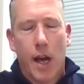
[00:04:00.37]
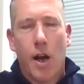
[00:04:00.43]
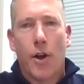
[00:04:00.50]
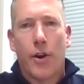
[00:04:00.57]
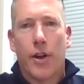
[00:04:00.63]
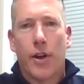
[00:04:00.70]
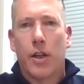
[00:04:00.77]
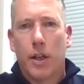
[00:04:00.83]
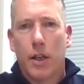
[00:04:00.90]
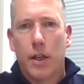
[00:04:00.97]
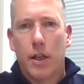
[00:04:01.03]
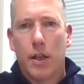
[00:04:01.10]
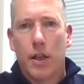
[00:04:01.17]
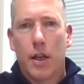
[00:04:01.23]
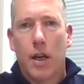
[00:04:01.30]
harder.
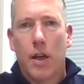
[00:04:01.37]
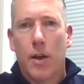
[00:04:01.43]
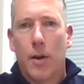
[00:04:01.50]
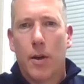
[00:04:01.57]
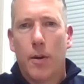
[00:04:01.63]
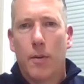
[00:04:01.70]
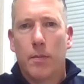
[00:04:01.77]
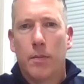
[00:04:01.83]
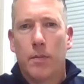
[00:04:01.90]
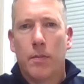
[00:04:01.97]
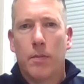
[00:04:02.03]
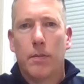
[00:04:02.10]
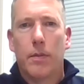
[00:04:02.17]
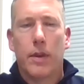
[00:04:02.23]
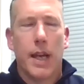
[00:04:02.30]

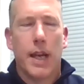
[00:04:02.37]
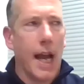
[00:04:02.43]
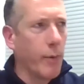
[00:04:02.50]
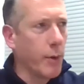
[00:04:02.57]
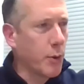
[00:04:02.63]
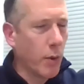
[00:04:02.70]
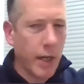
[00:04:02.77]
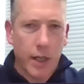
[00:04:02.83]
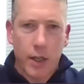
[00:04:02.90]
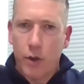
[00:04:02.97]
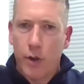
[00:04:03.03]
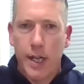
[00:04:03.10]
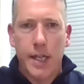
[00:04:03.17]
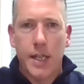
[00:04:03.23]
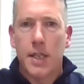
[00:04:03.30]
The hours will
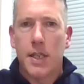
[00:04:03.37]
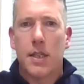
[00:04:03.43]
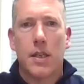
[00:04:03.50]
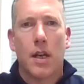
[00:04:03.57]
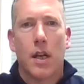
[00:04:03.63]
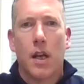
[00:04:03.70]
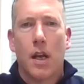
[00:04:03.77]
increase.